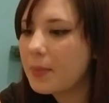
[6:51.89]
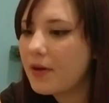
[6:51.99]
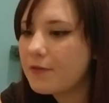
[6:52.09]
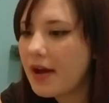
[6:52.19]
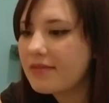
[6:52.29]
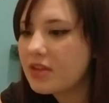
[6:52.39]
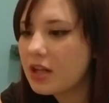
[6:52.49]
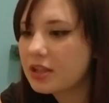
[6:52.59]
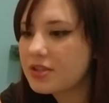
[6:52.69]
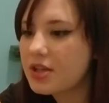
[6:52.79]
about
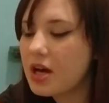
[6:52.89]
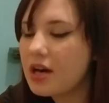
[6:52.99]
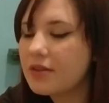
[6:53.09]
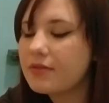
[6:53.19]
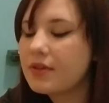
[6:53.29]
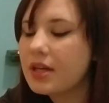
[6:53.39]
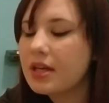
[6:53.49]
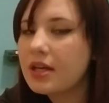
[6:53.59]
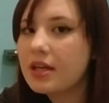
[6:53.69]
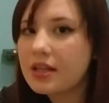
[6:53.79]
$5 off
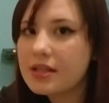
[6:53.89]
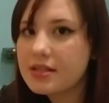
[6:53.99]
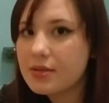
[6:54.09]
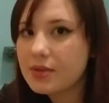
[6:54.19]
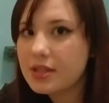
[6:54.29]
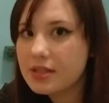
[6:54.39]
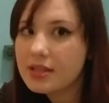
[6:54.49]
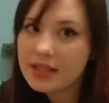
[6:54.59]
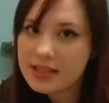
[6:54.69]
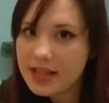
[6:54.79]
because it was
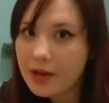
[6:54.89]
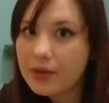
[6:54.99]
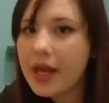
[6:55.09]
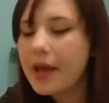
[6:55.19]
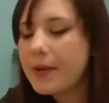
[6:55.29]
a discount day.